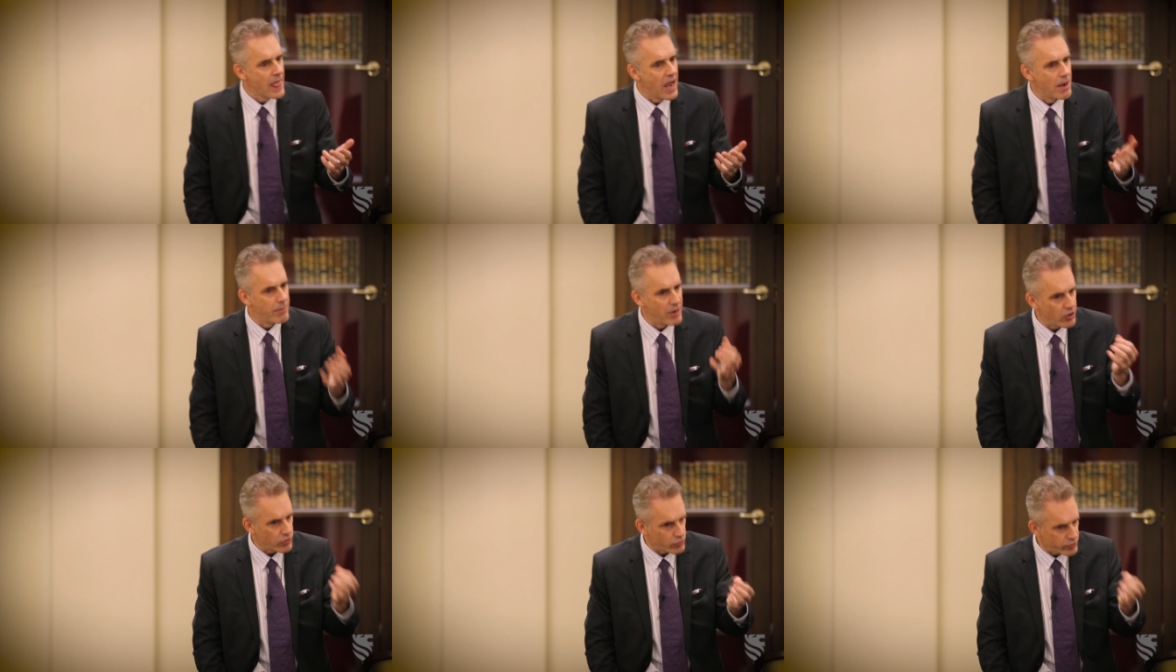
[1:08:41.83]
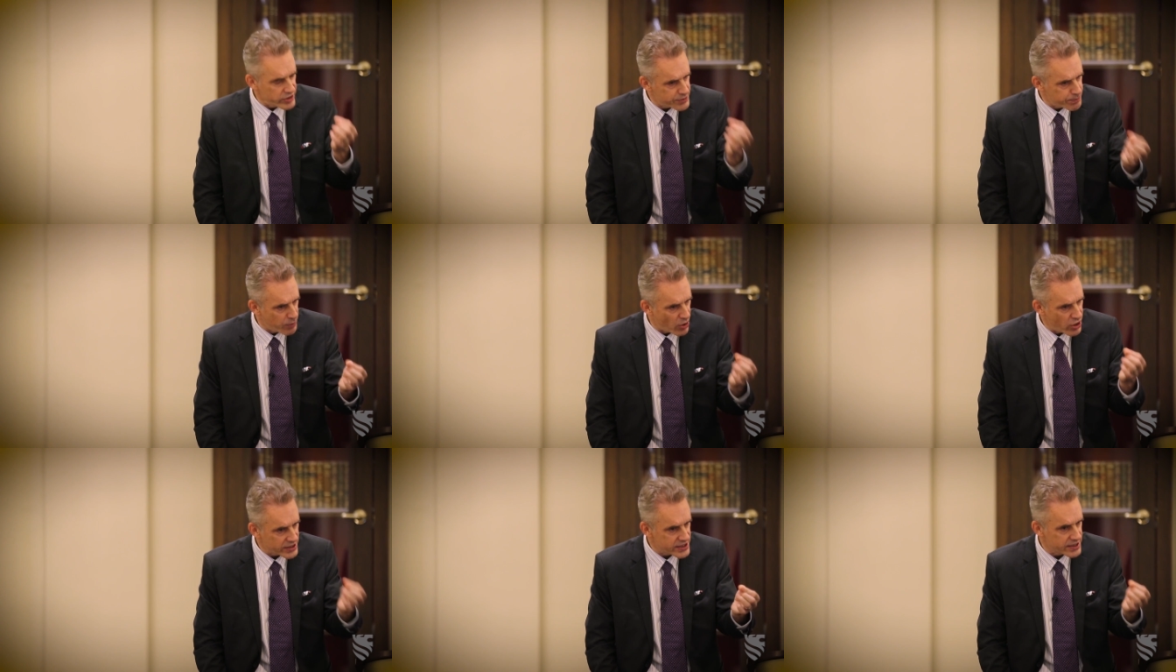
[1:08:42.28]
about
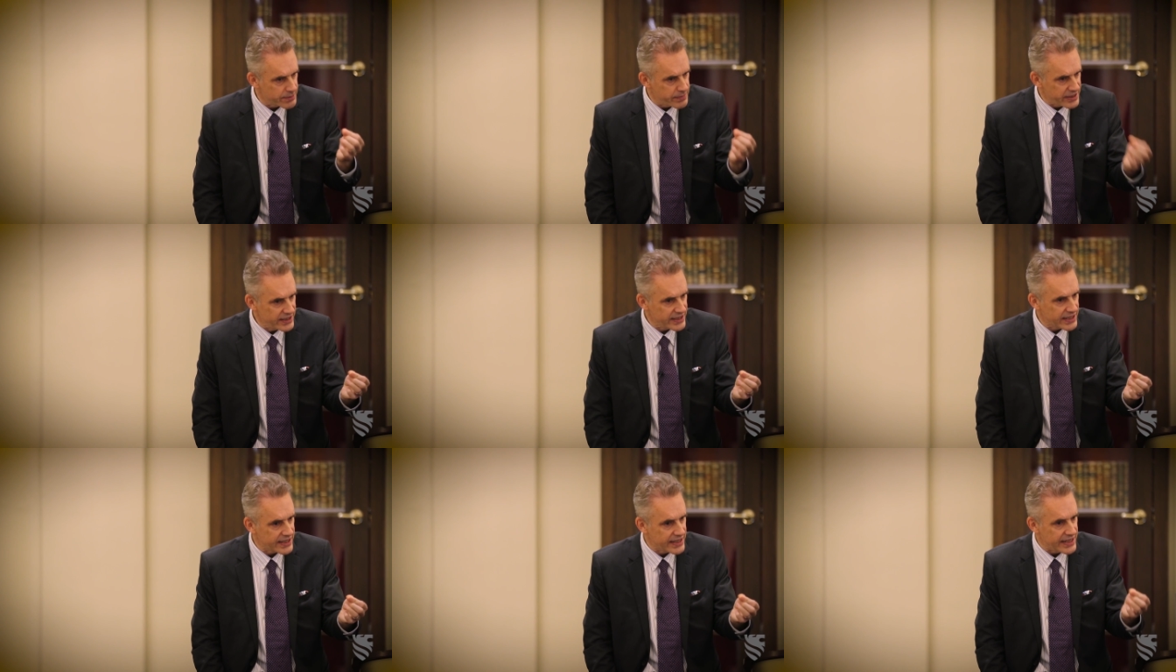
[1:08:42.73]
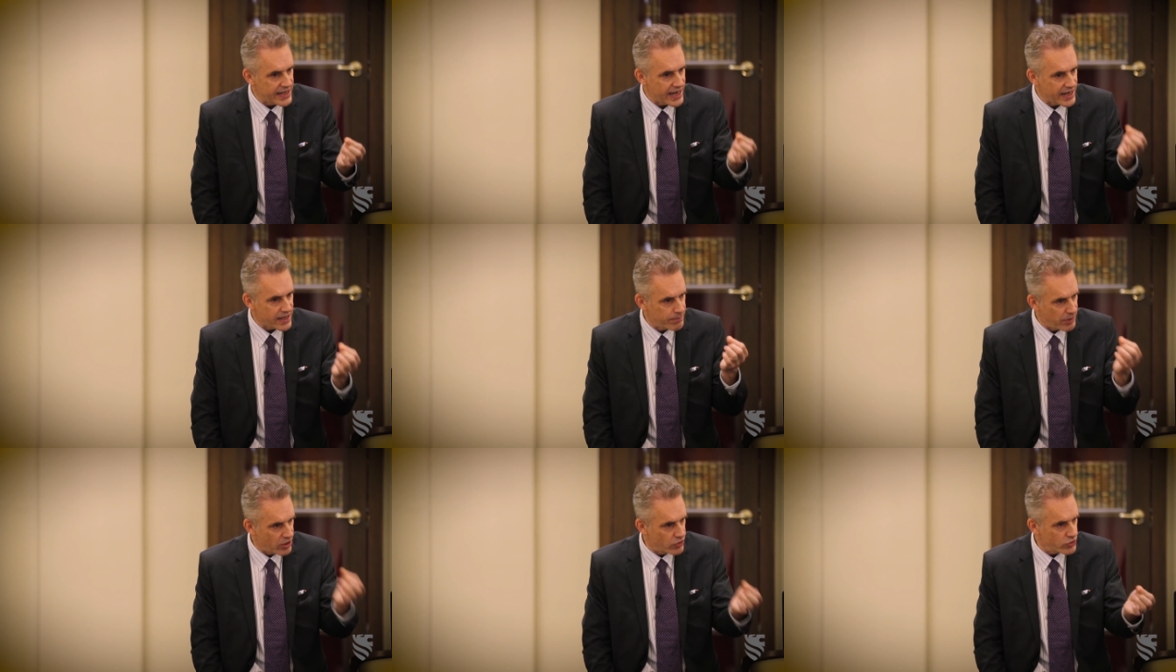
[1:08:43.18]
responsibility
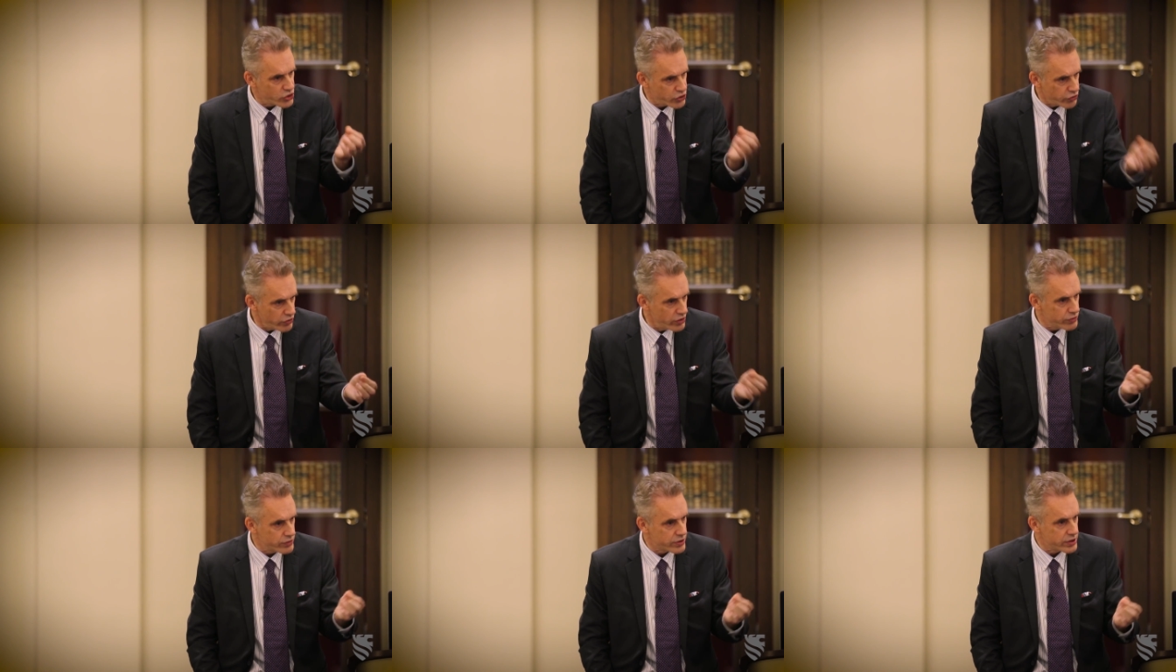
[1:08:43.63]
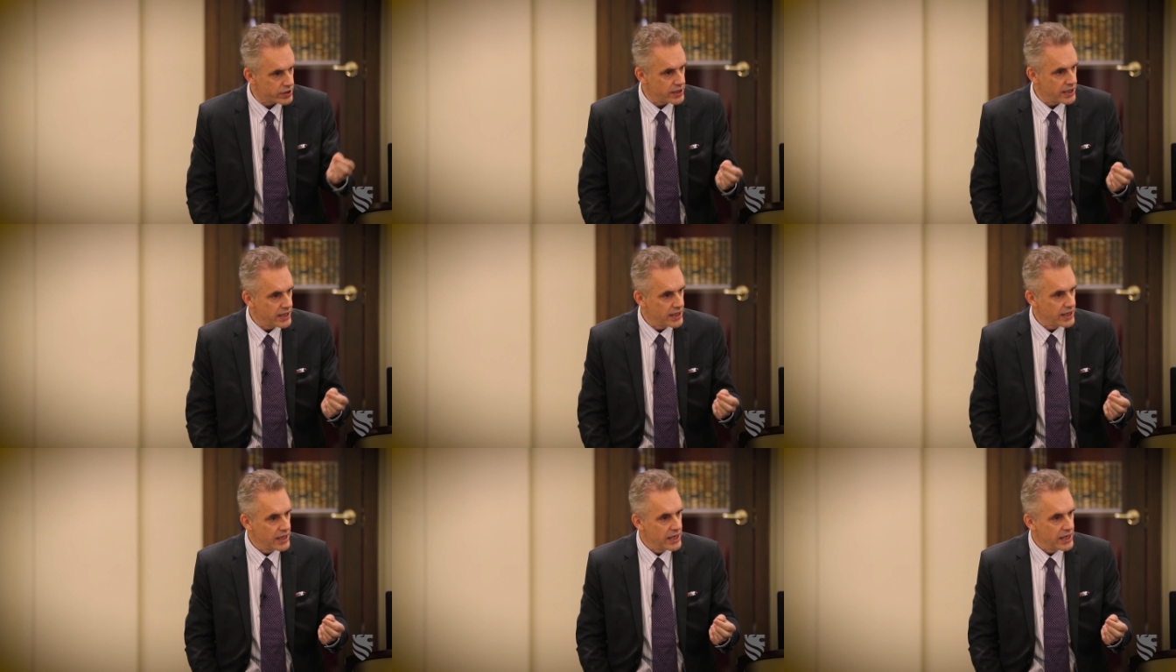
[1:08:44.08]
and about truth.